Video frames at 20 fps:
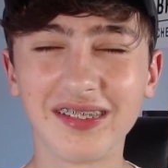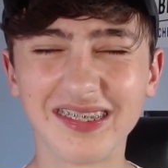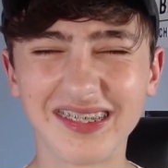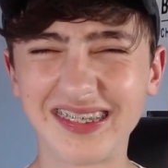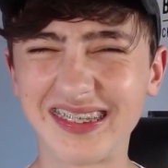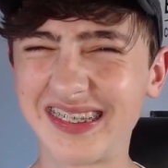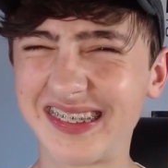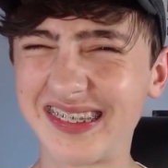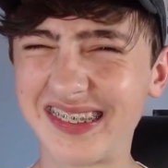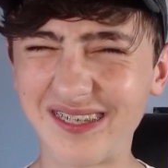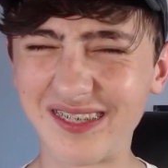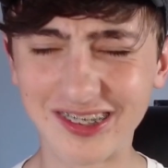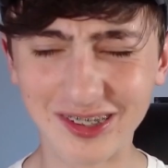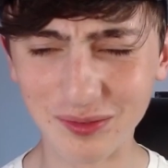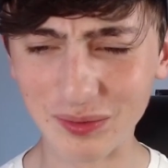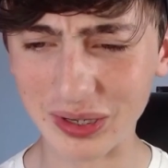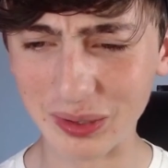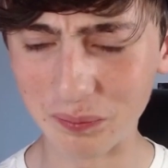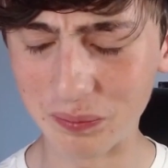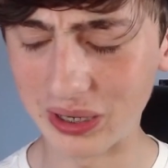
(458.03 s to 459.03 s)
£70
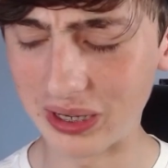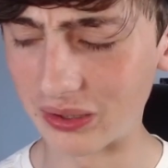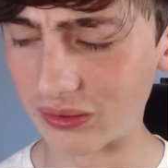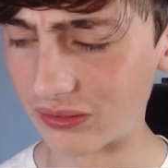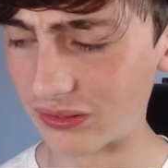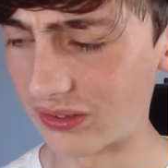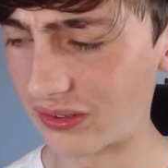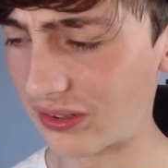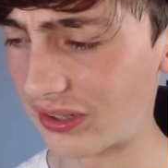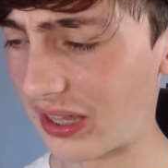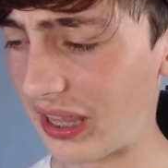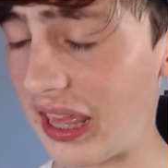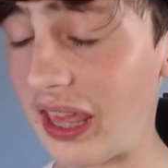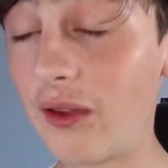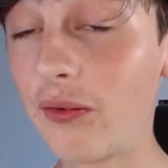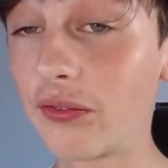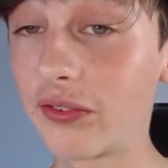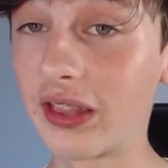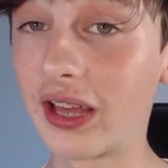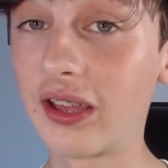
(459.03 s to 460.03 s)
million,
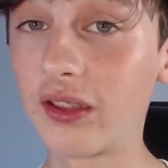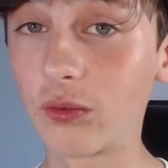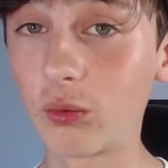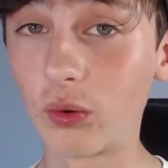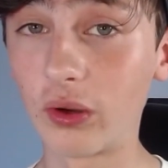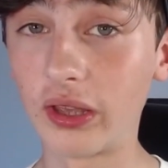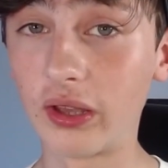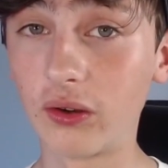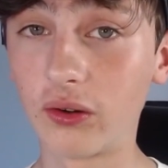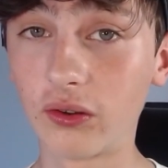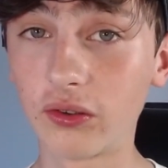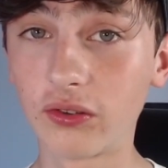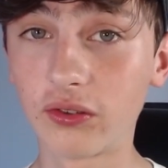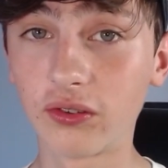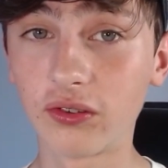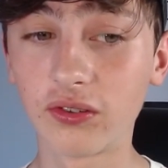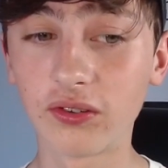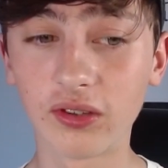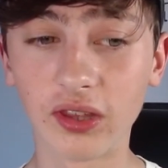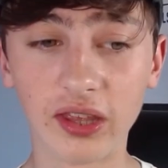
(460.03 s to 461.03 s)
if that is what he
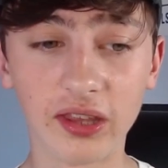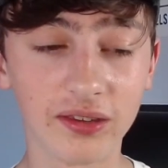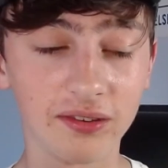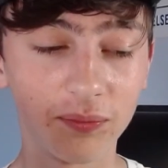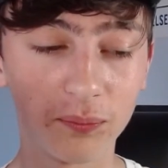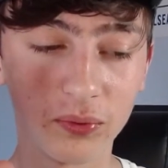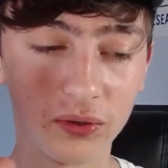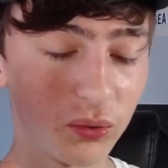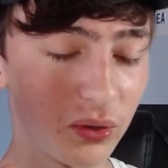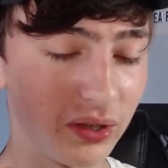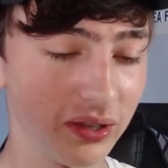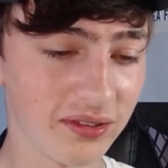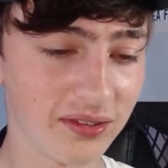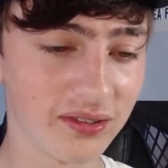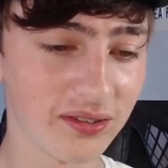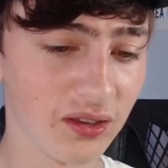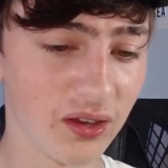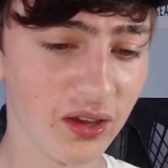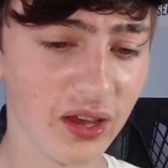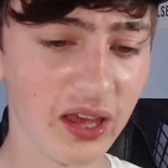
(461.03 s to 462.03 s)
costs, it's
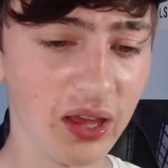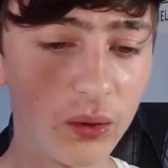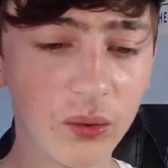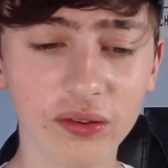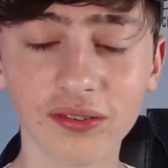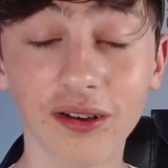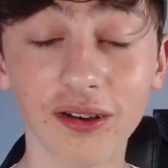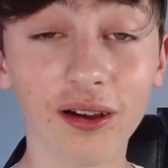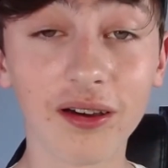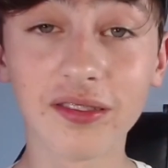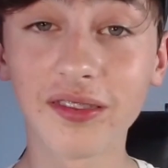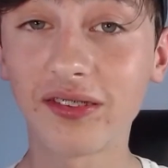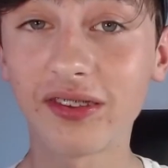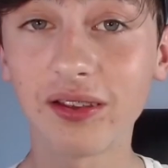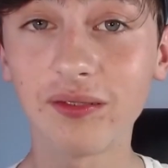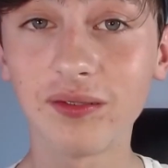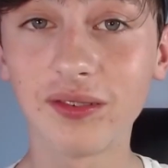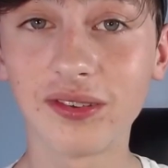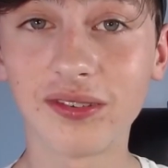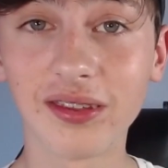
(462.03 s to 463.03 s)
either
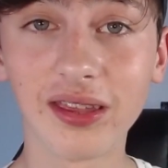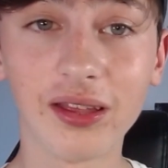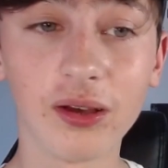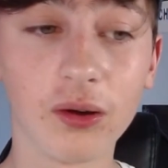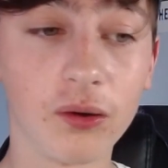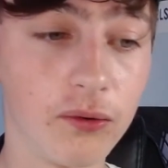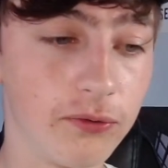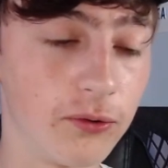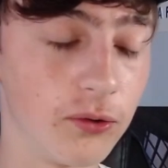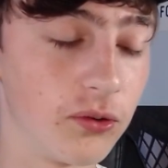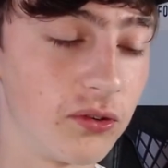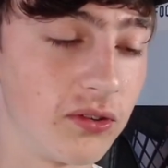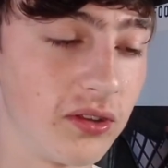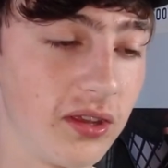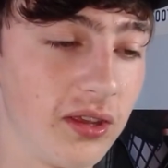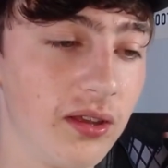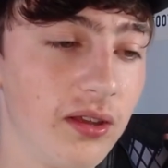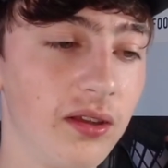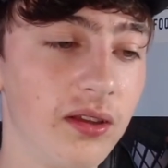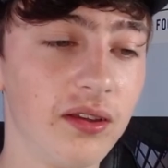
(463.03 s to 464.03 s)
70 or
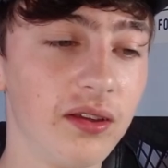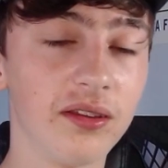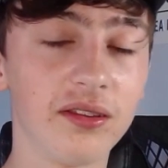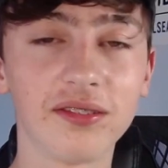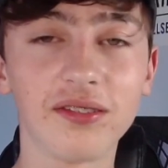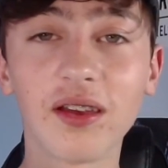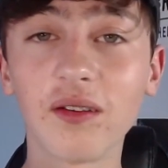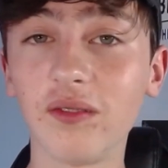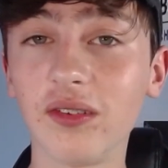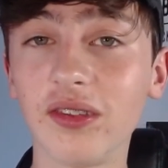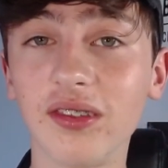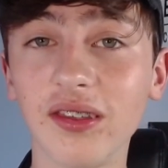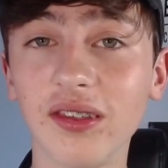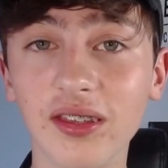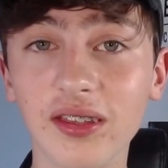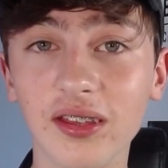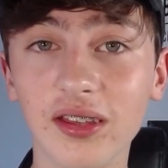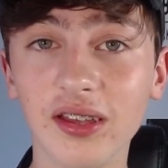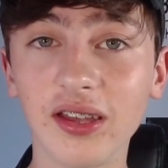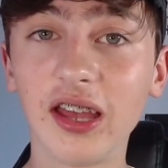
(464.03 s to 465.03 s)
40.
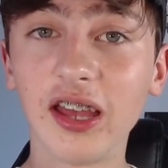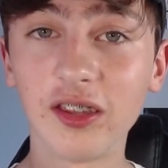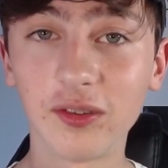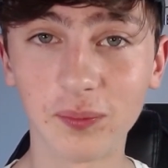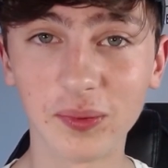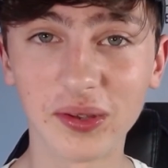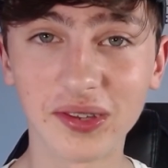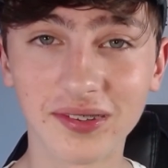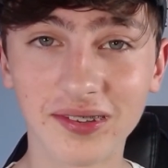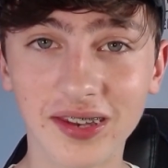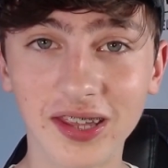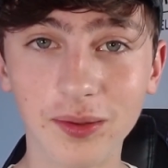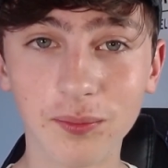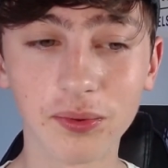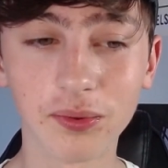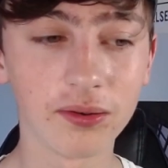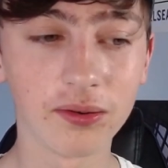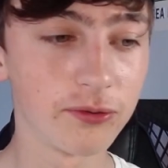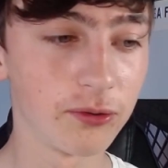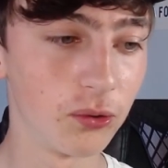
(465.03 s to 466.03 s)
70 is a bit
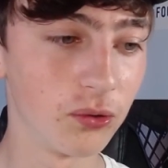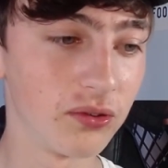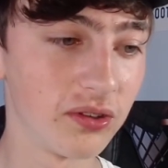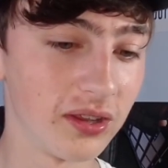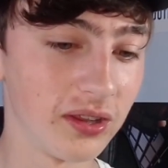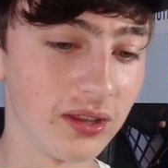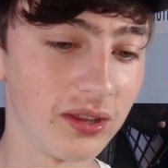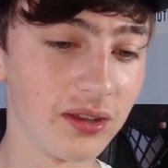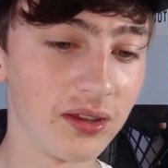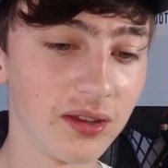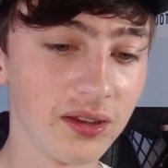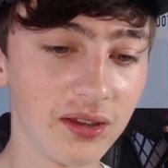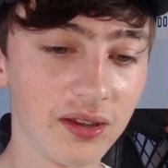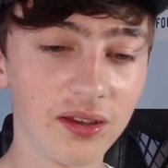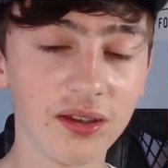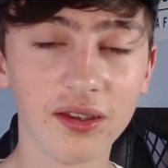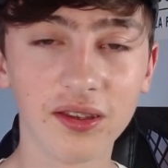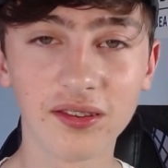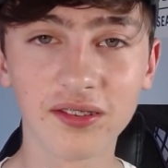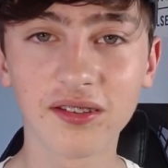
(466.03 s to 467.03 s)
steep, 40
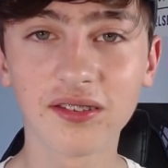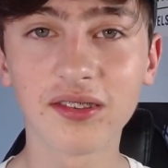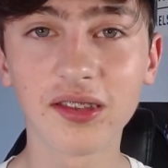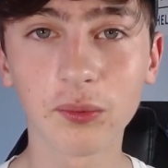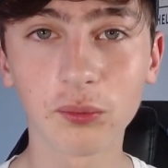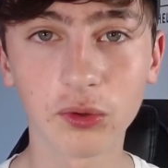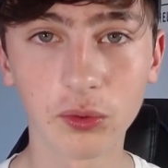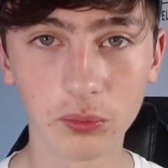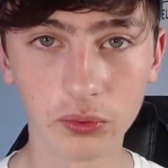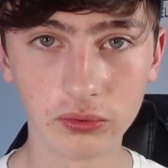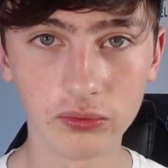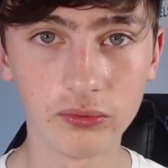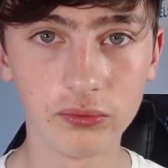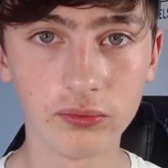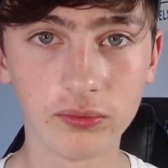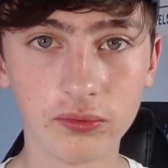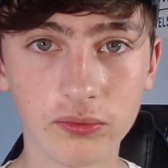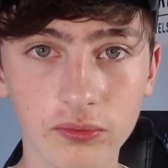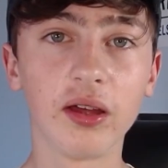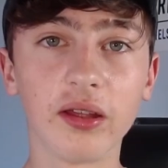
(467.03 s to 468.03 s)
is acceptable.
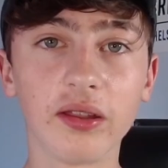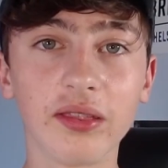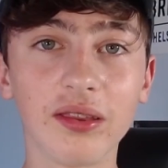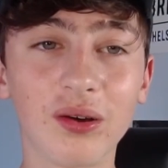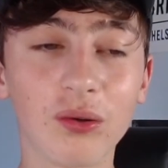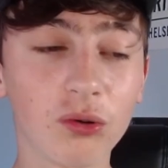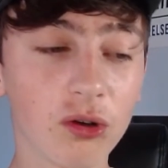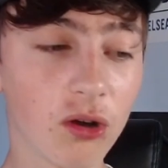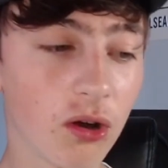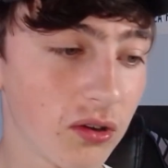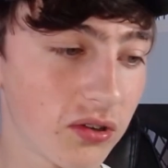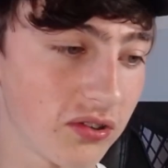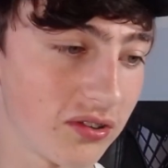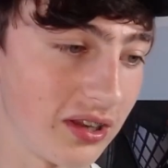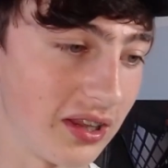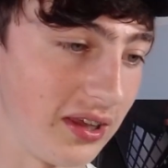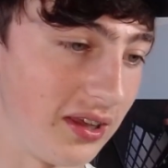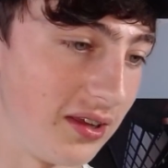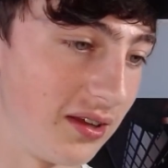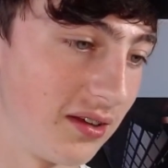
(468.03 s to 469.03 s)
Now
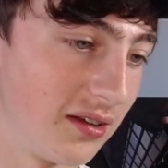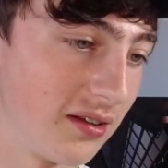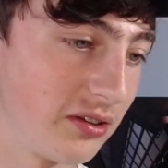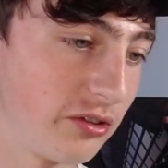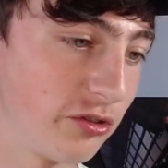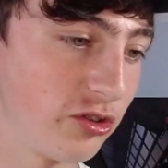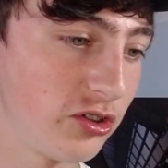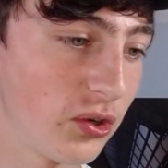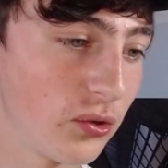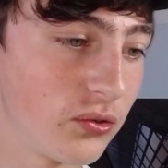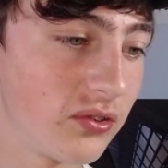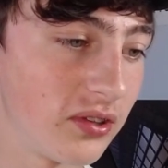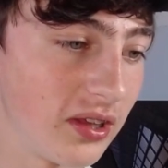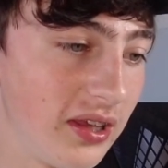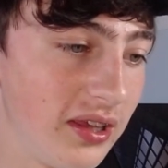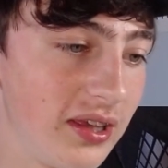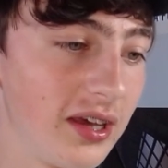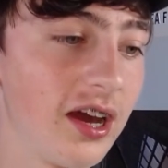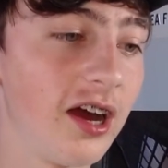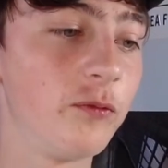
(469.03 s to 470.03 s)
lastly,
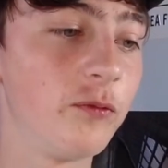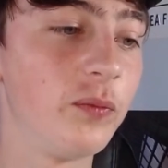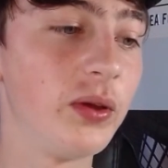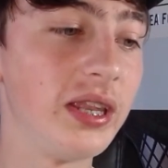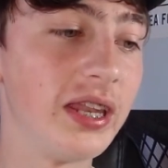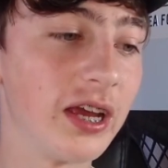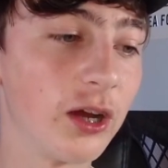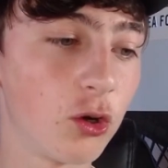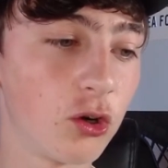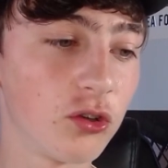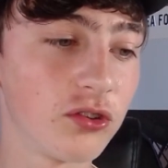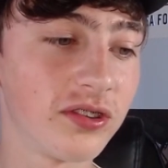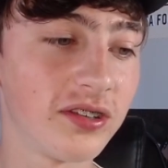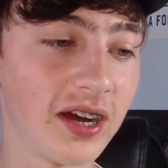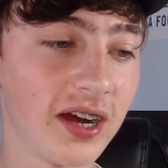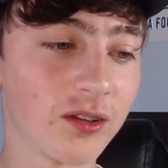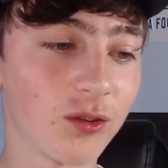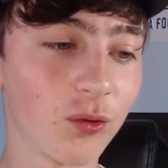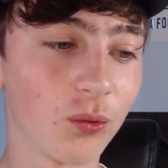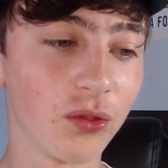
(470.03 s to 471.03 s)
Chelsea have been in
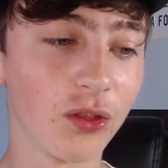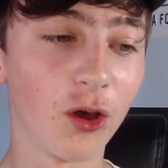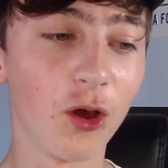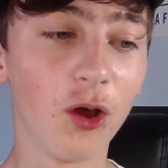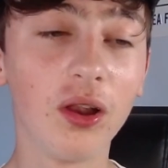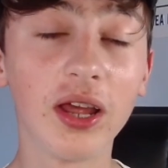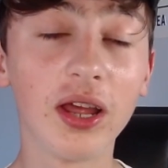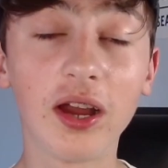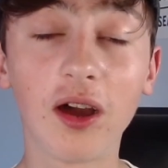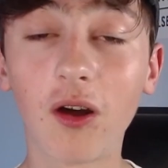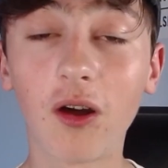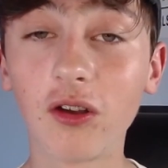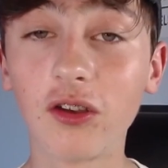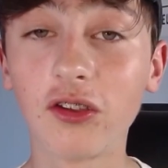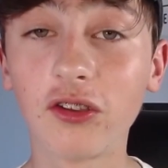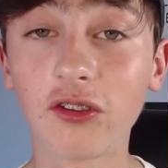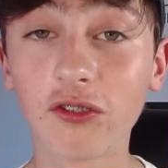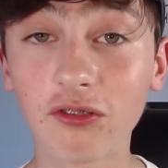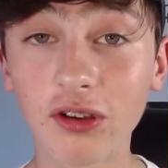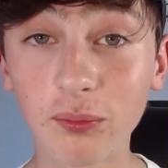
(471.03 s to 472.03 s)
contact with Erling
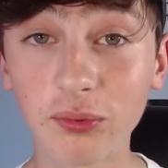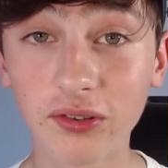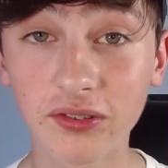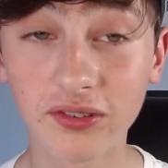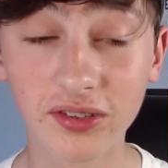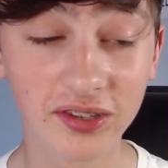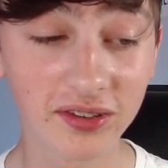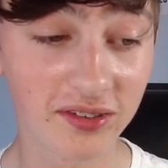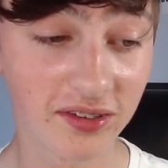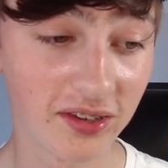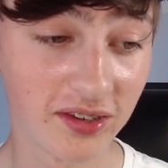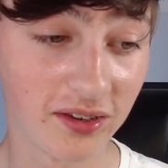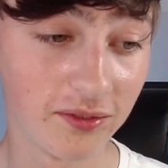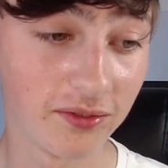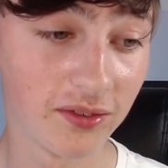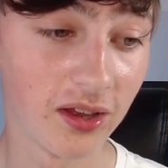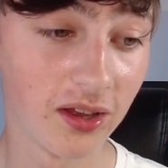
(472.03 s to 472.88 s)
Haaland's representative